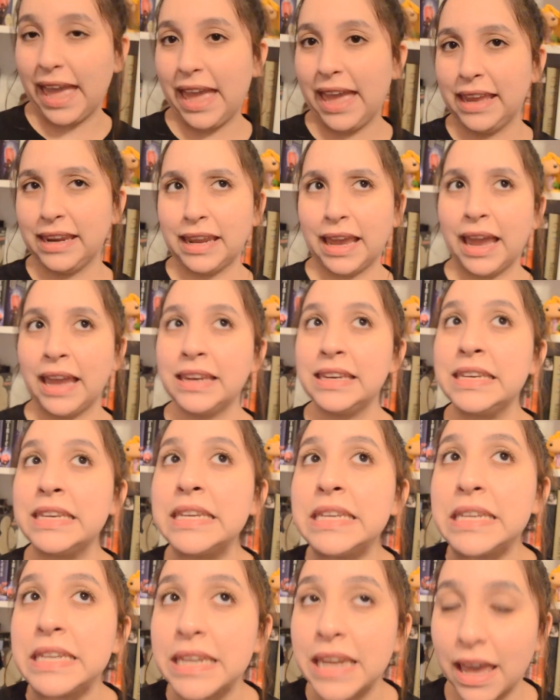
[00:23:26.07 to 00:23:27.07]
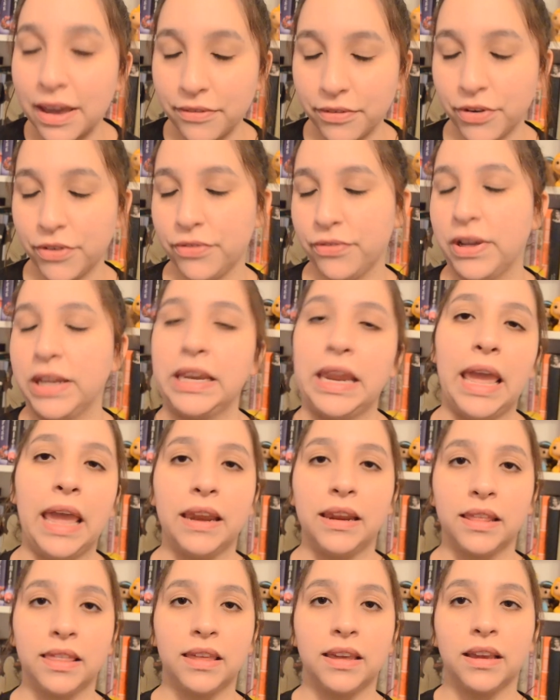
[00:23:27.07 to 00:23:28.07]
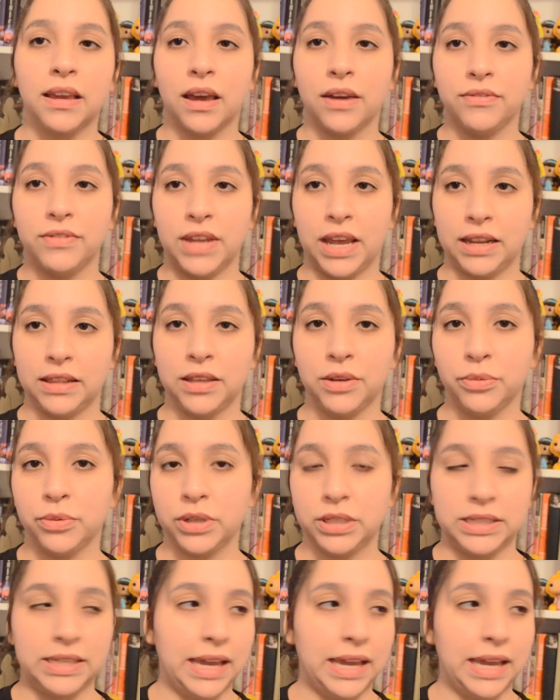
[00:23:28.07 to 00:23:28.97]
And I never find anything of Natalie Wood.